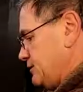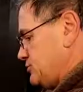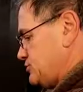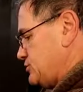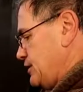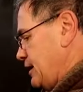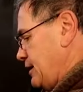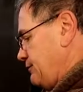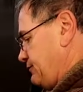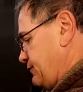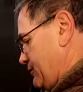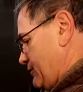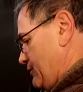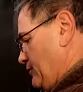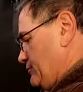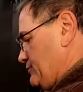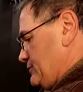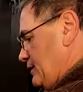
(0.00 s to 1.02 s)
Main shaft that
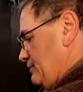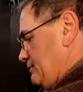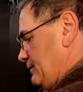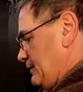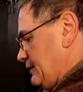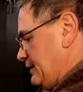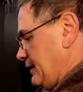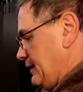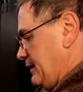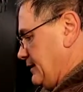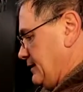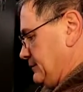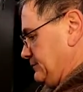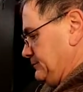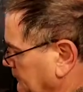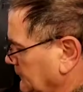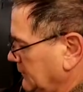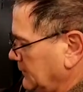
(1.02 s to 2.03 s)
goes up and down.
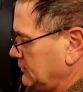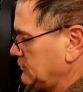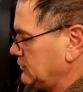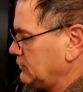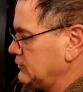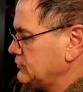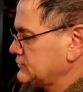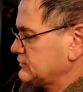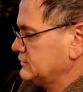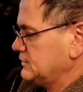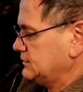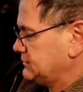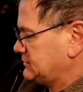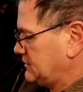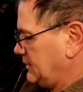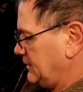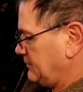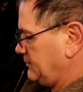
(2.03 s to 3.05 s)
You loosen
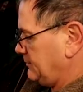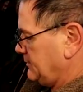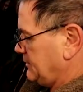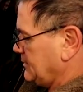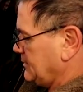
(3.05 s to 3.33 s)
this up